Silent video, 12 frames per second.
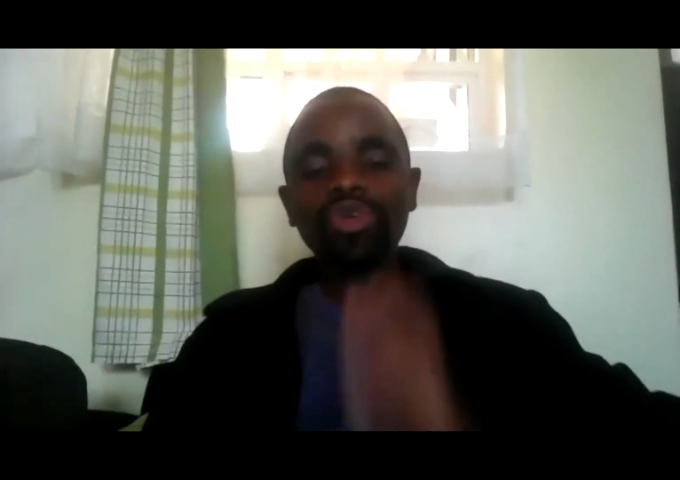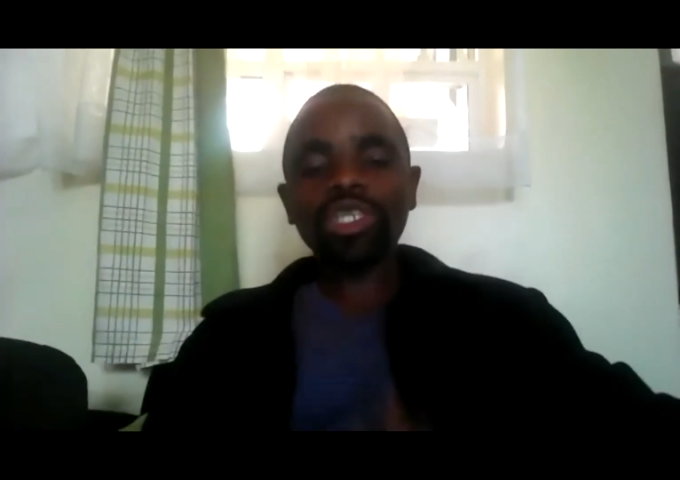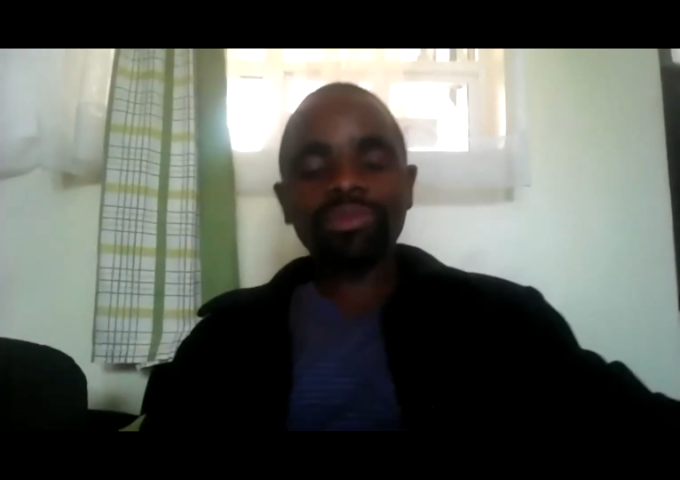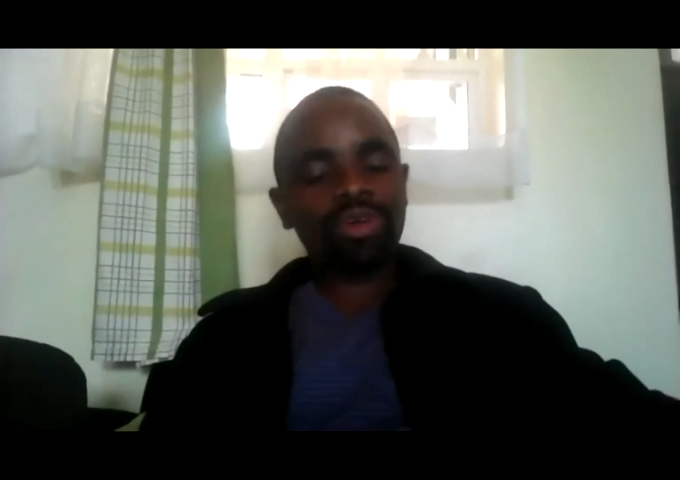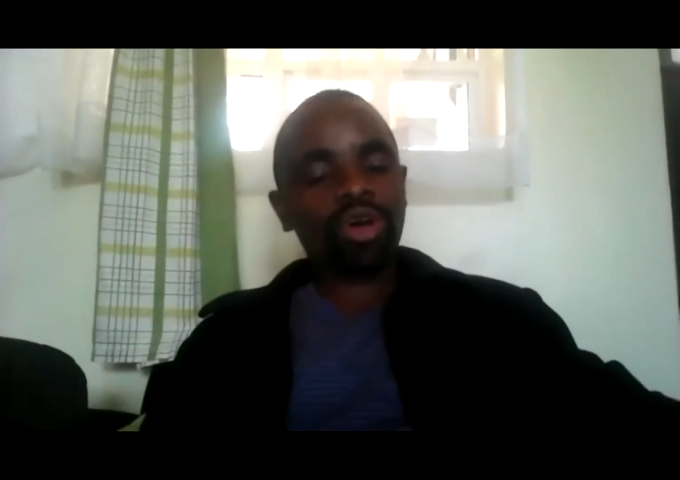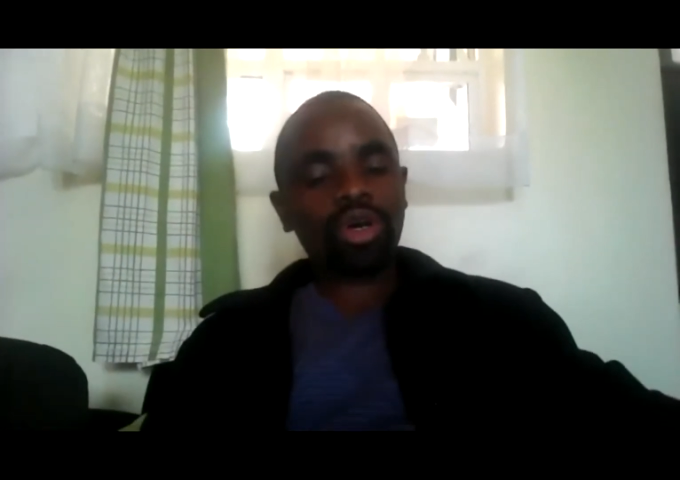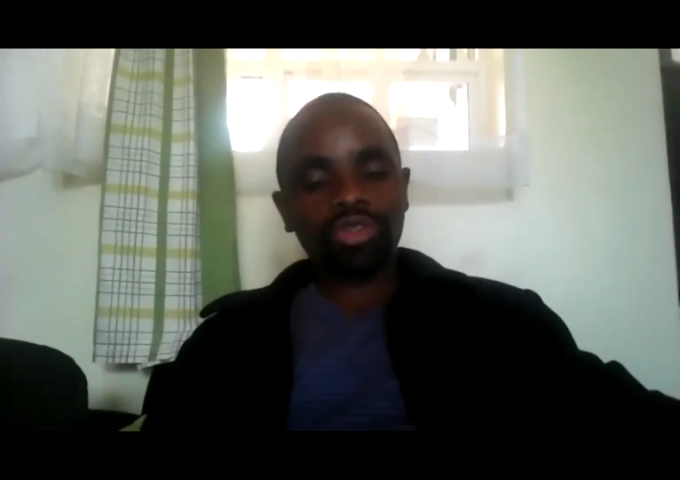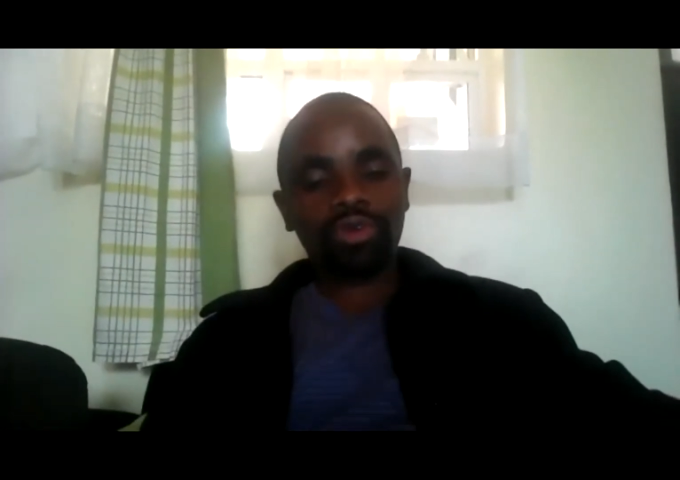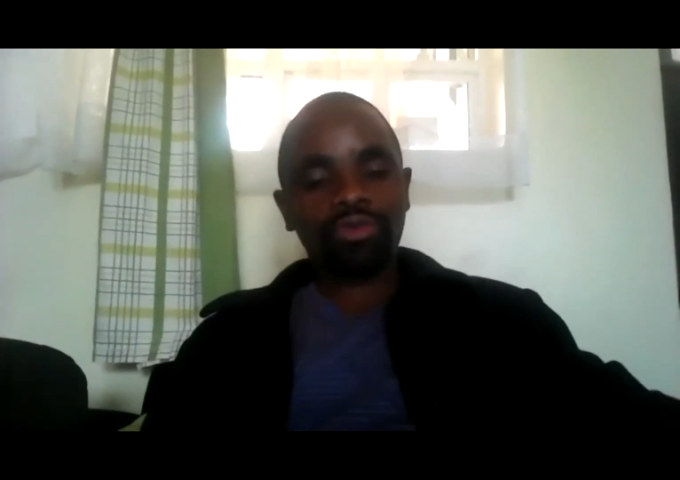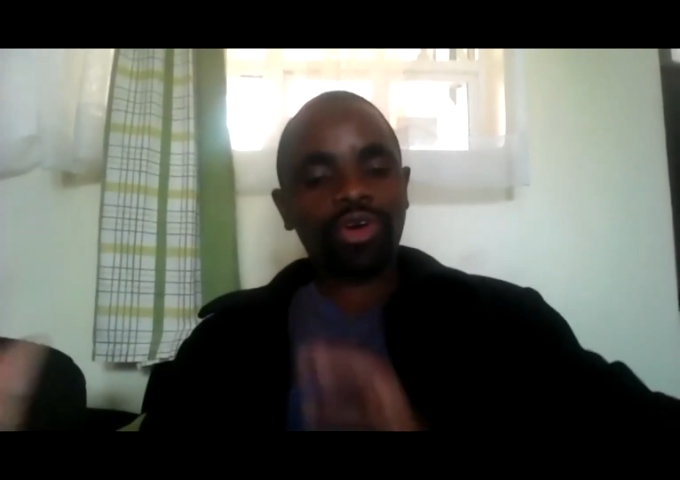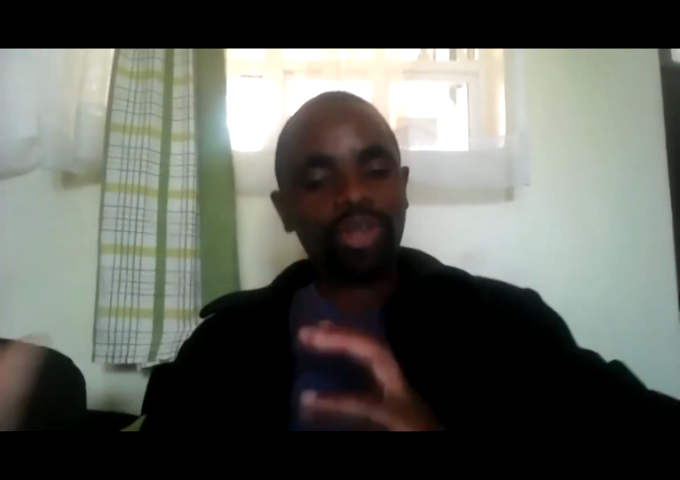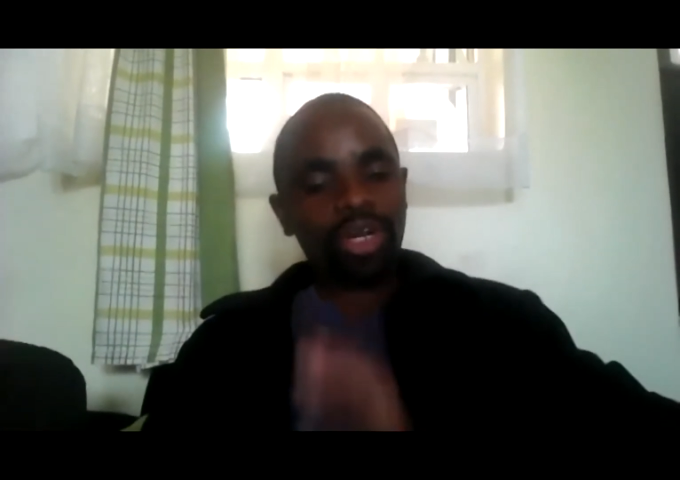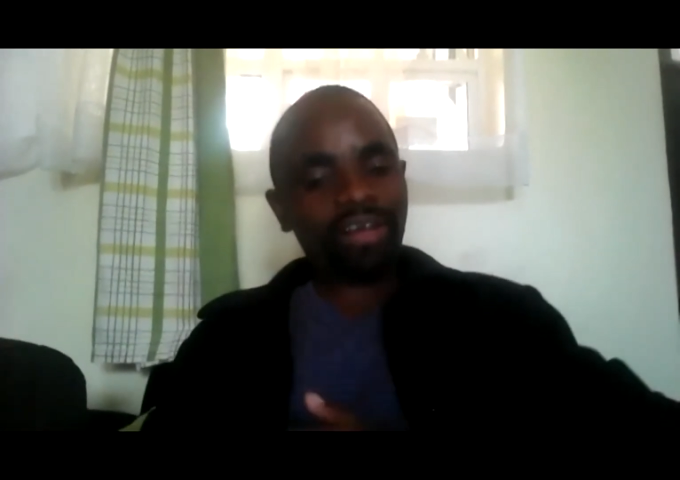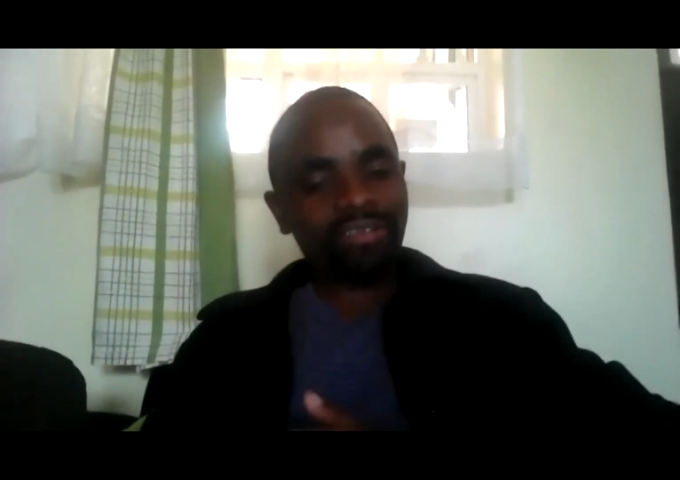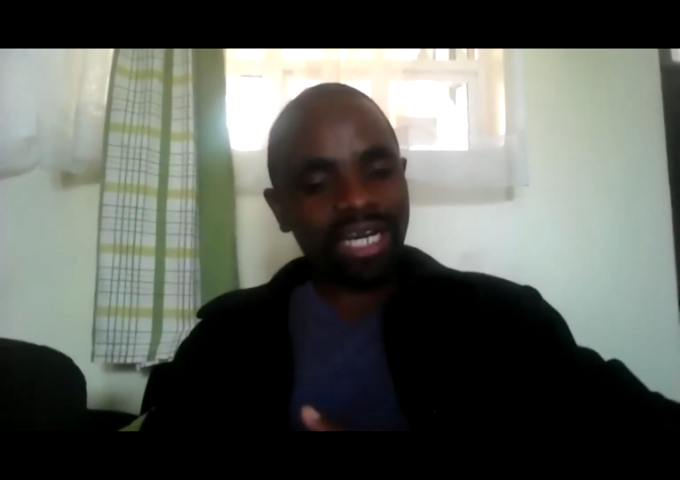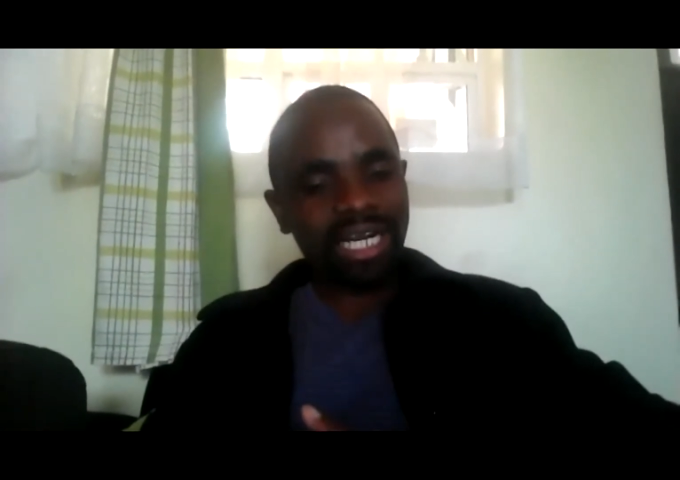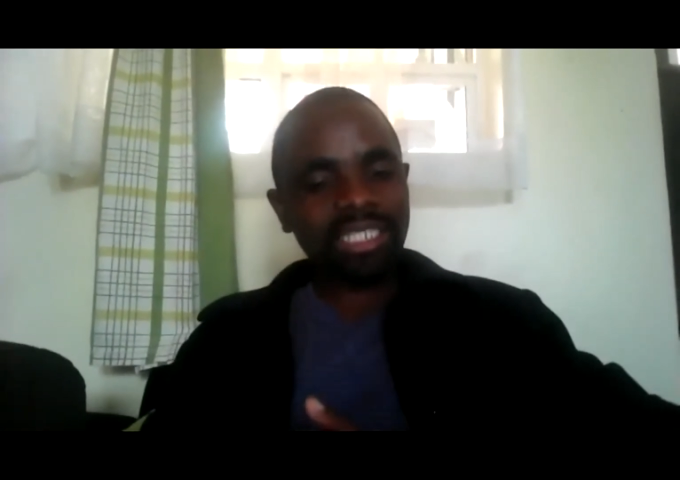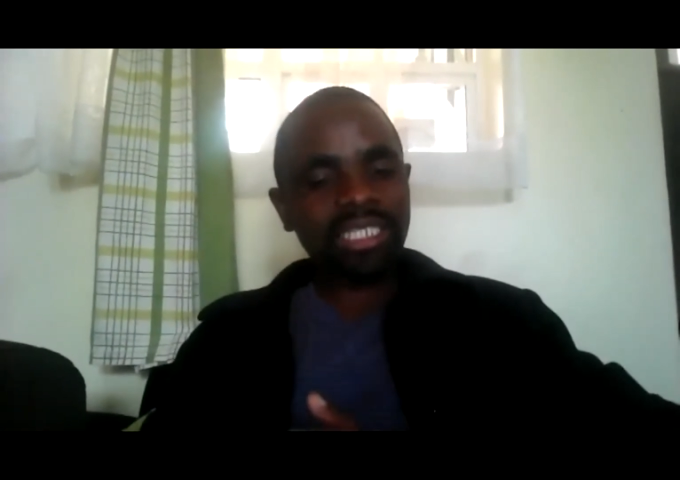it because of
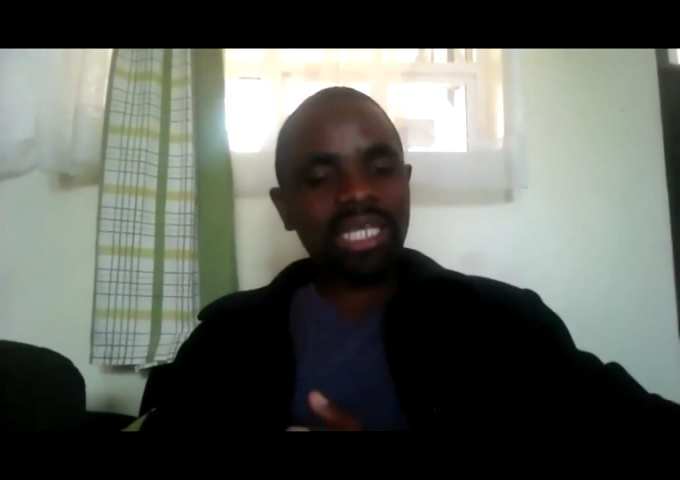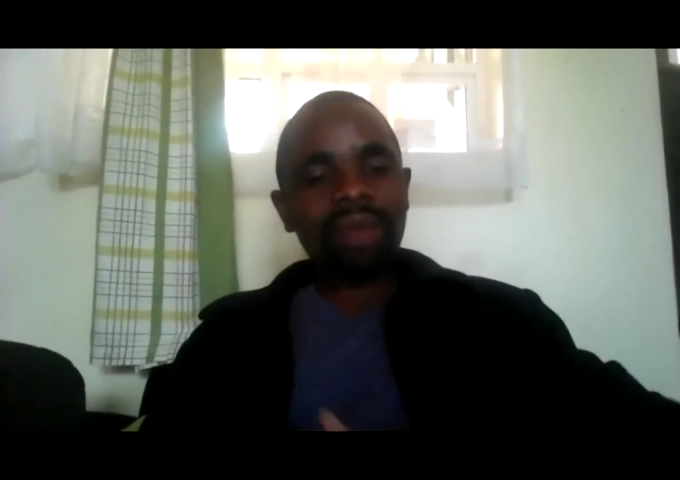coronavirus,